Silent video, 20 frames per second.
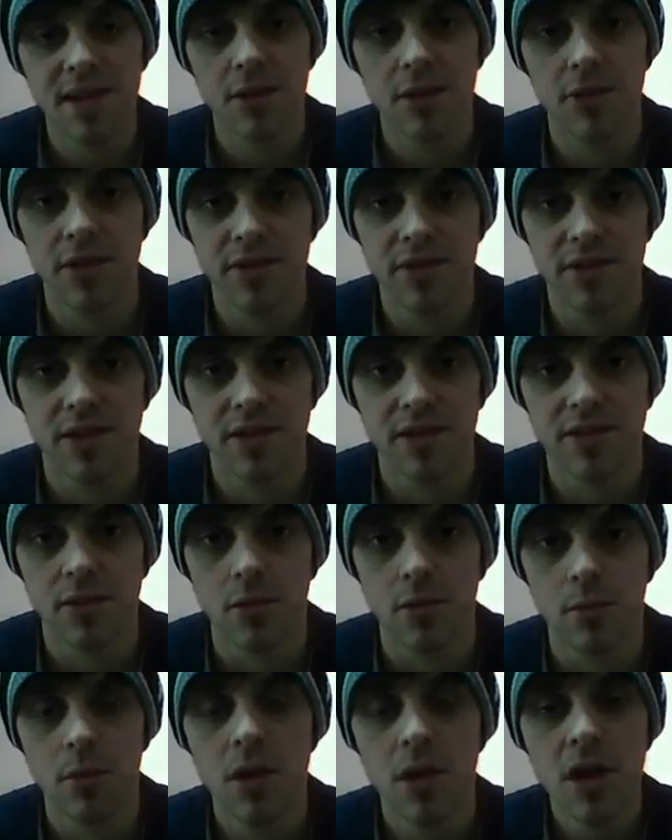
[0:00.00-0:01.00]
out this
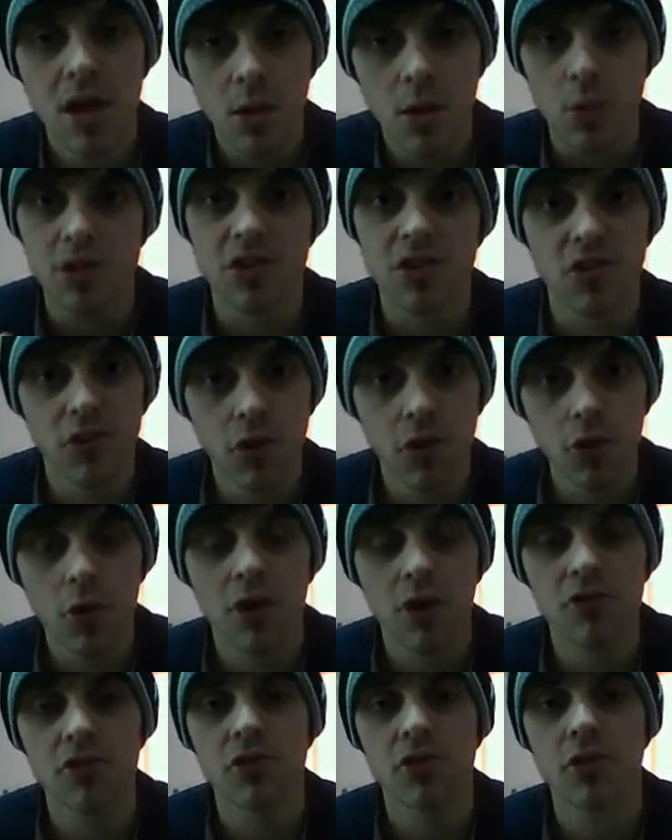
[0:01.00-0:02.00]
system, which is
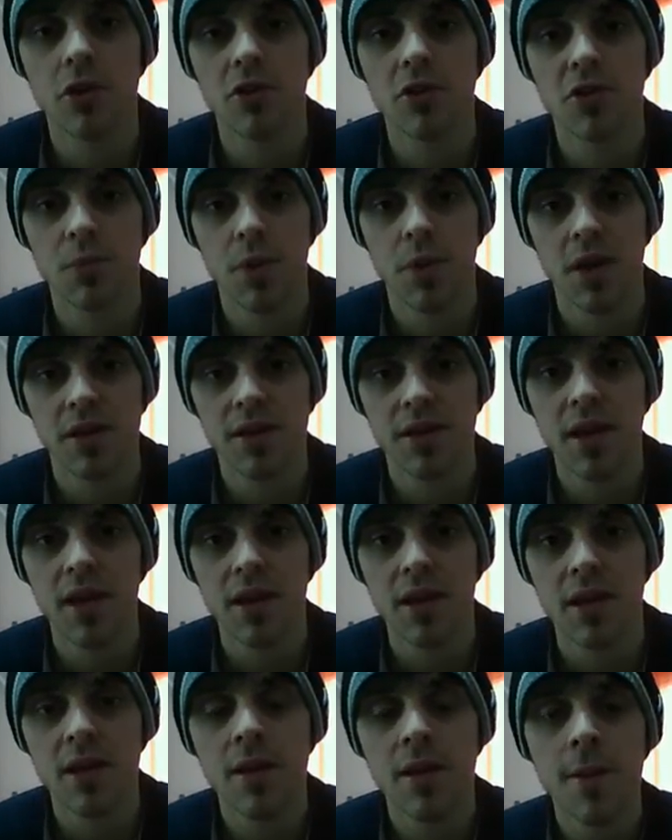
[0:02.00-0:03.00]
$200 per
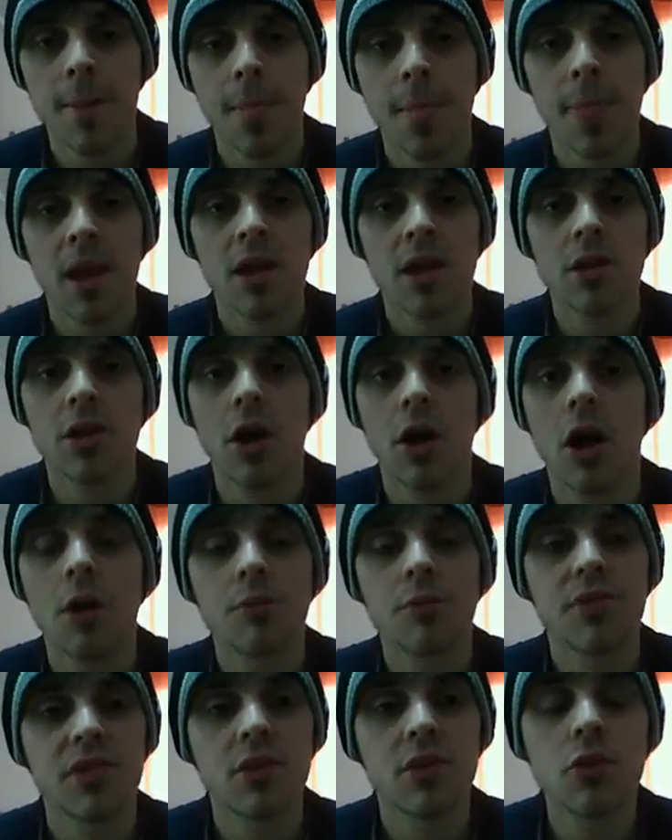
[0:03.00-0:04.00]
day,
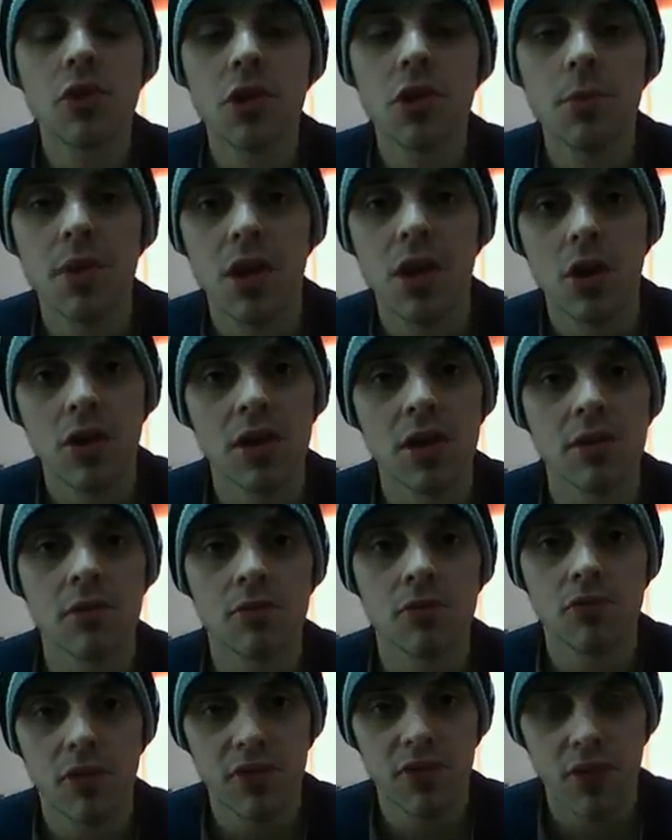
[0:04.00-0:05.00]
I'm still going to be earning
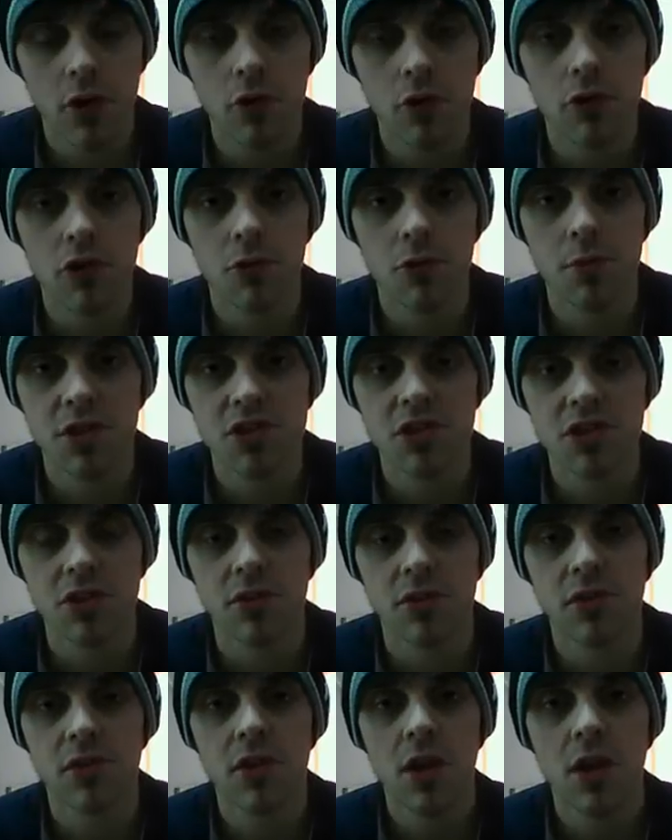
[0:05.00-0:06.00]
referral
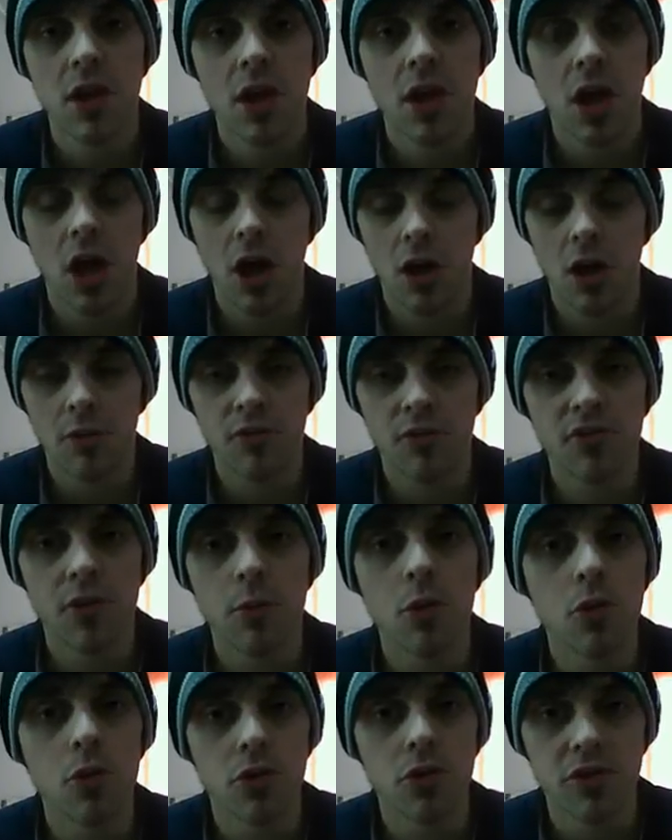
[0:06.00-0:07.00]
commissions
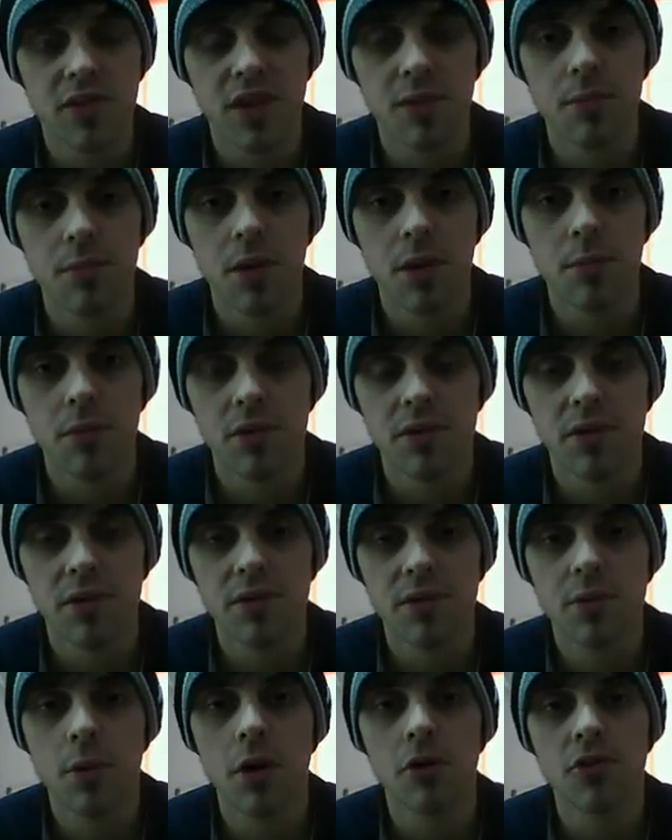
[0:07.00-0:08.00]
from all the team members
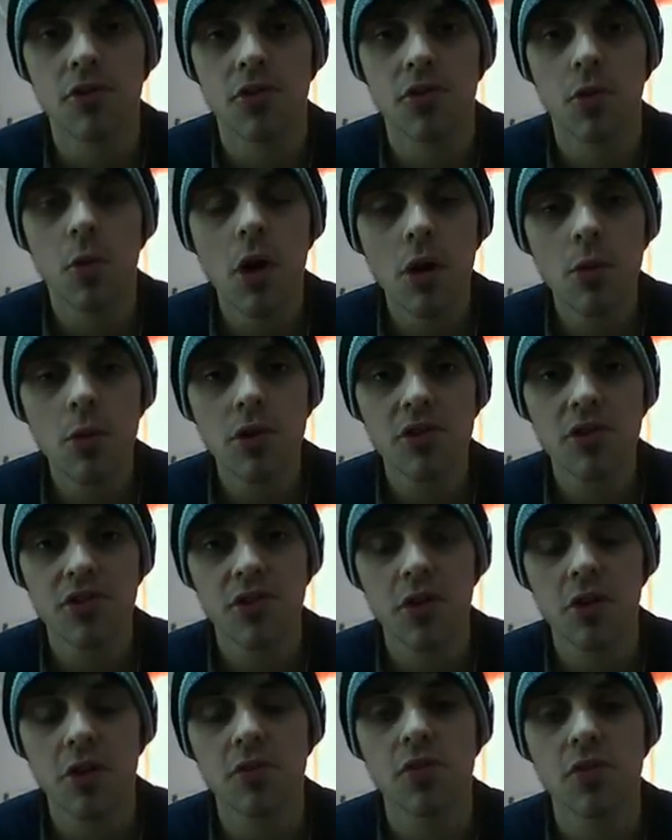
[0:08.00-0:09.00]
as well. So what I want to
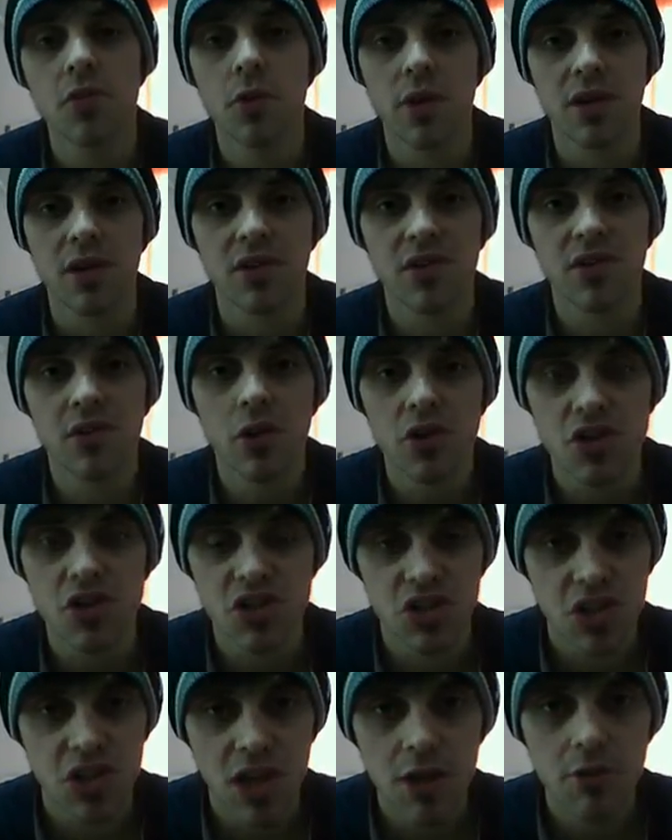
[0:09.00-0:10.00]
start doing is start
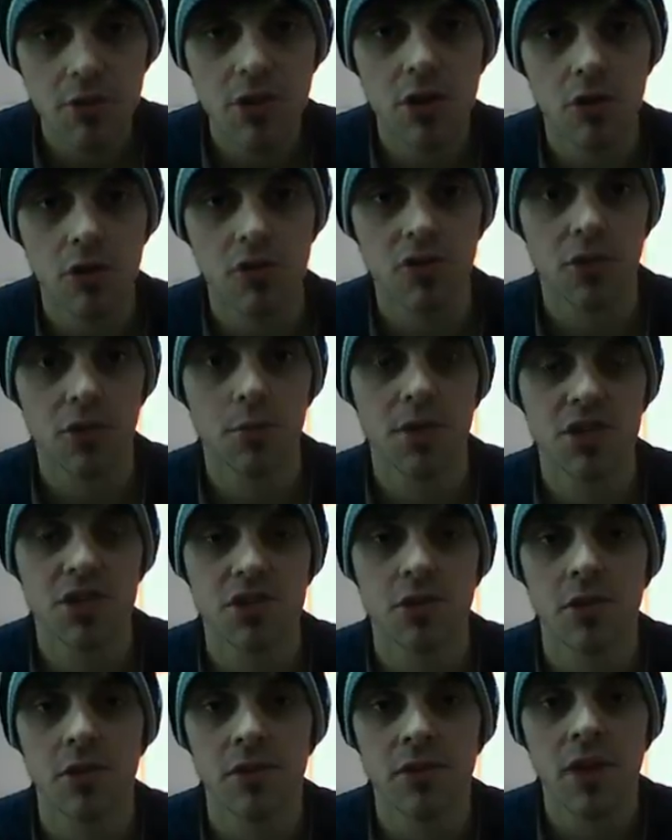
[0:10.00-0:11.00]
sharing those
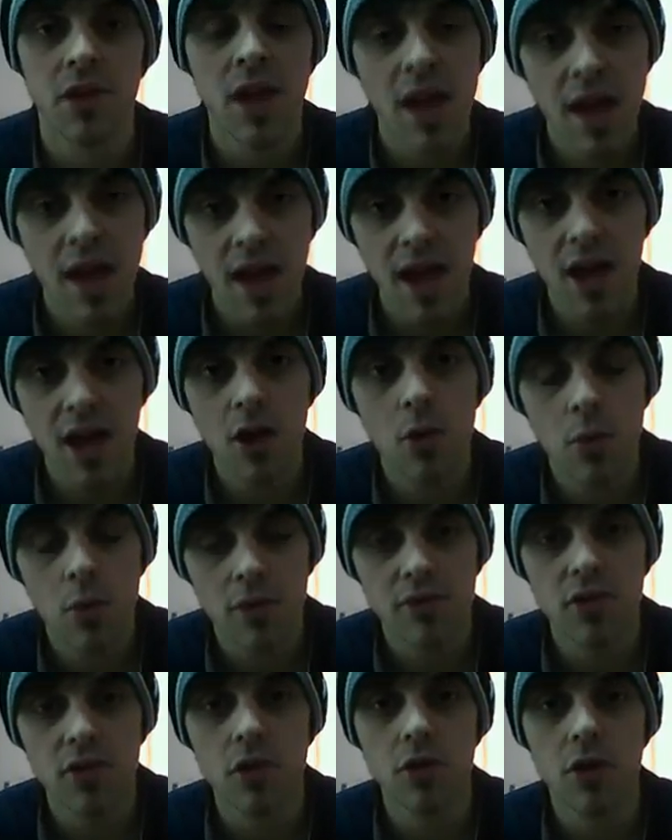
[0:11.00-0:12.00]
commissions out
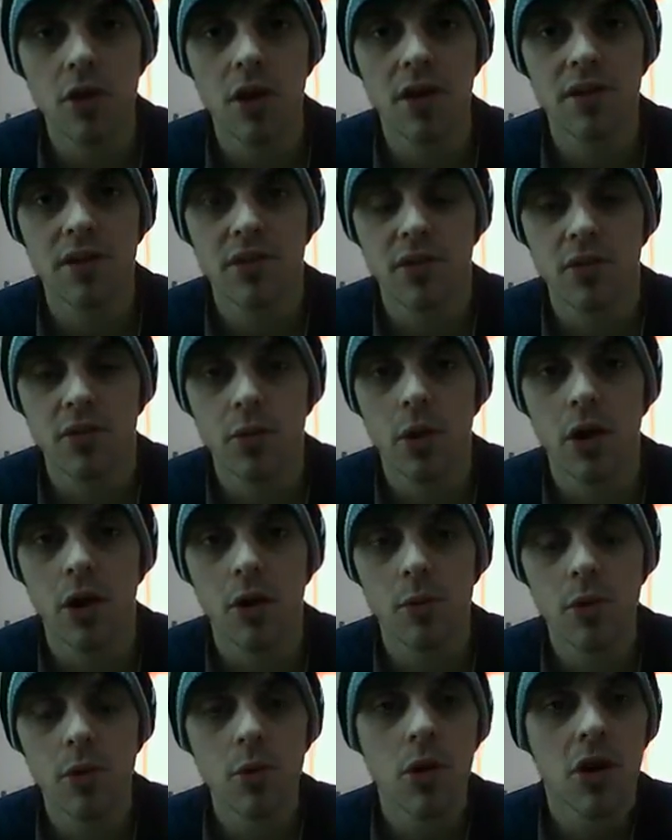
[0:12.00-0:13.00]
with you guys as well,
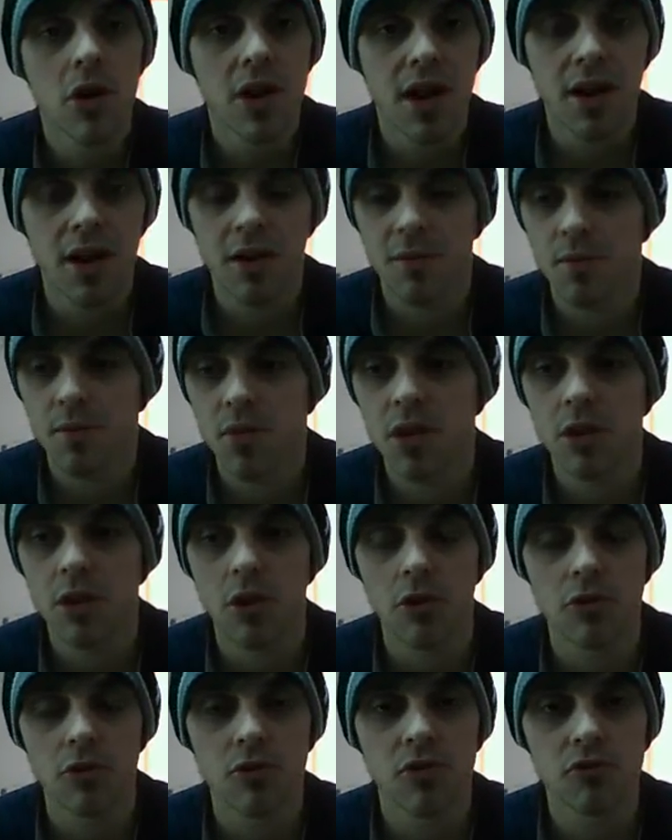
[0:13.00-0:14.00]
and we'll work out
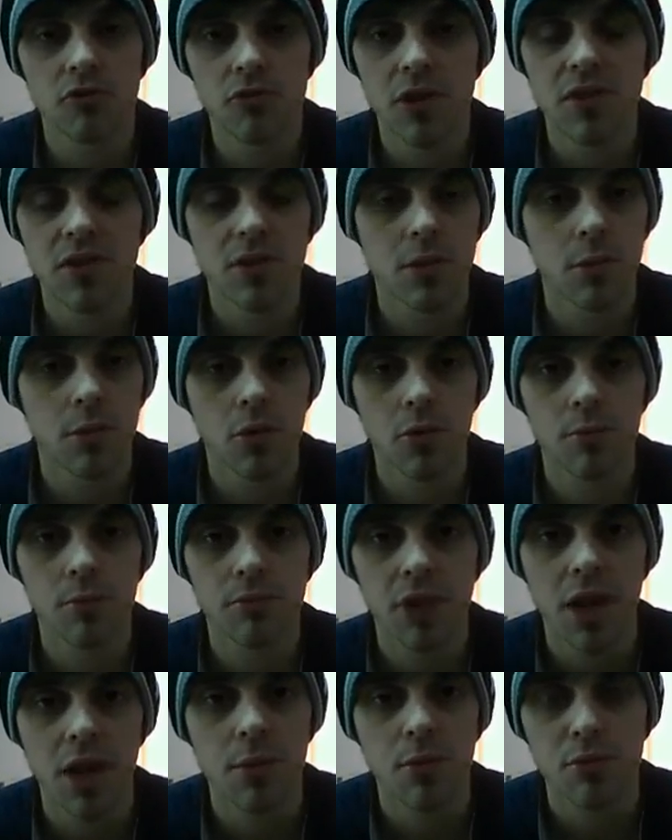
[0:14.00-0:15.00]
reasonable
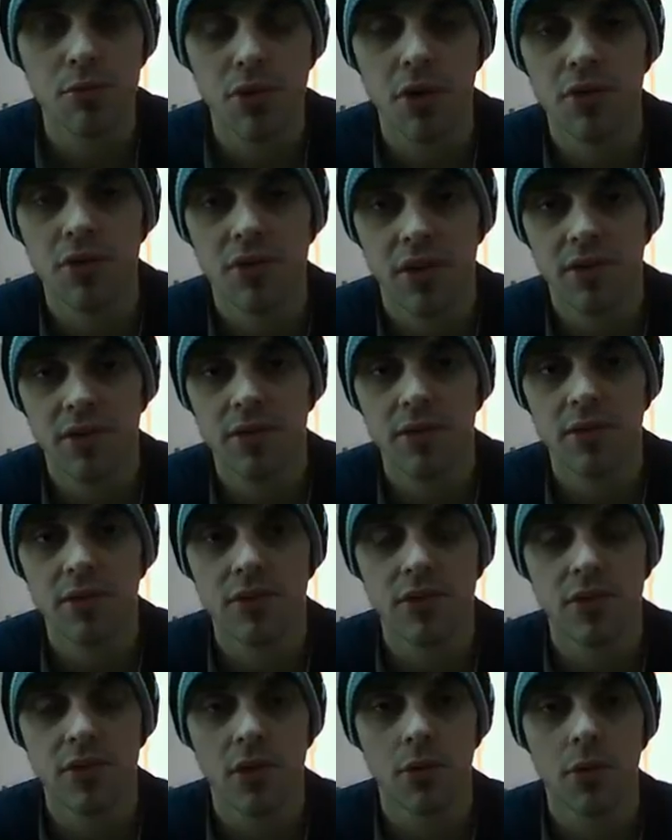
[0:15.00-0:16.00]
payment processes
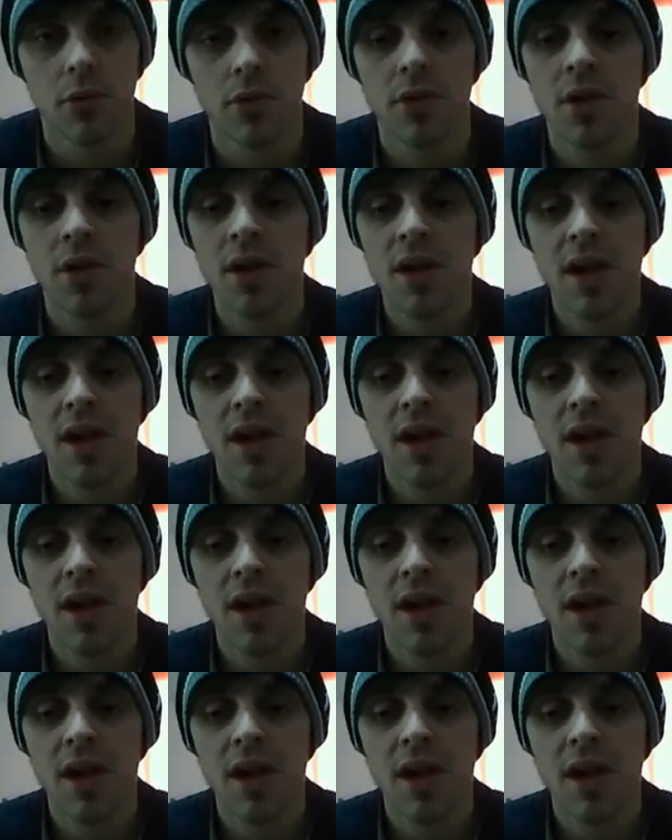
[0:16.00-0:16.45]
and so on.